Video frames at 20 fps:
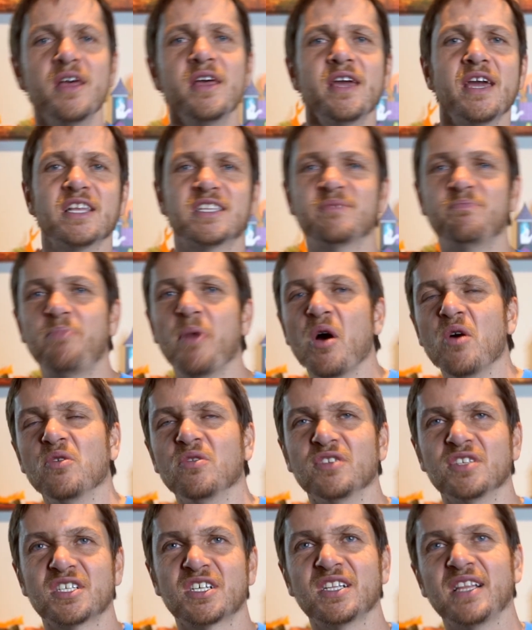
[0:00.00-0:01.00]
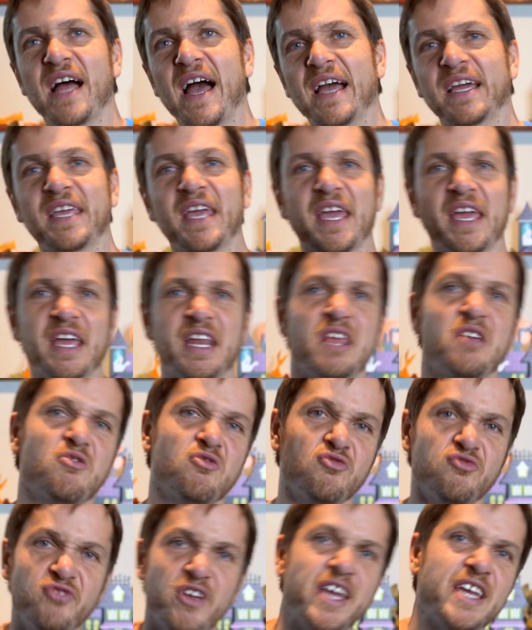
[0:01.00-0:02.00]
its bones clacking, and it
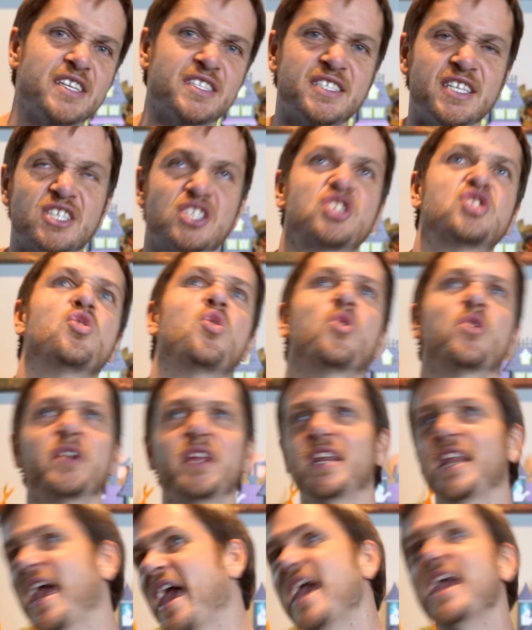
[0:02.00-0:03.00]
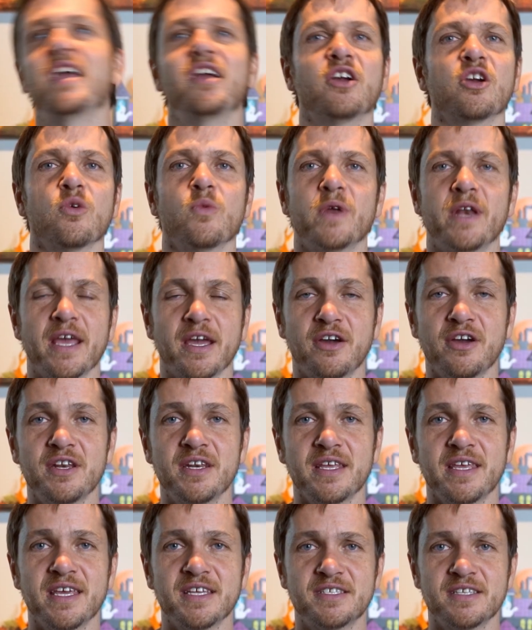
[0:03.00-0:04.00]
raised its sword in anger when it
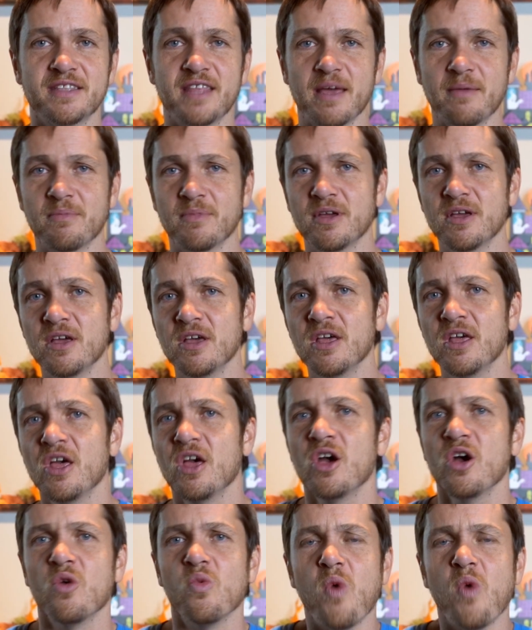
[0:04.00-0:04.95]
couldn't get to them.